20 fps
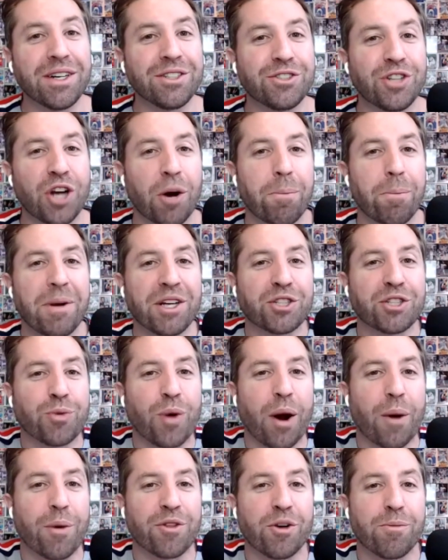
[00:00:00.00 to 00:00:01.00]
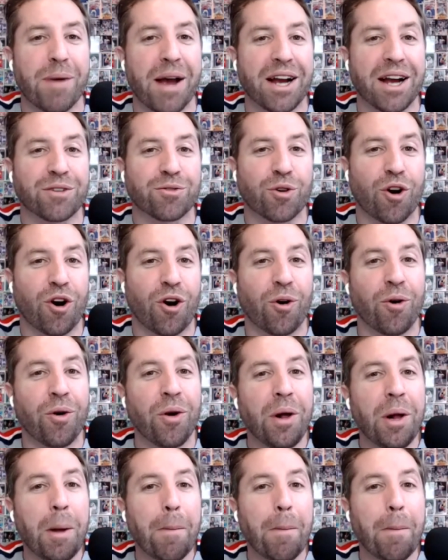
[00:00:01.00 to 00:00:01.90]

don't be a square with your bankroll.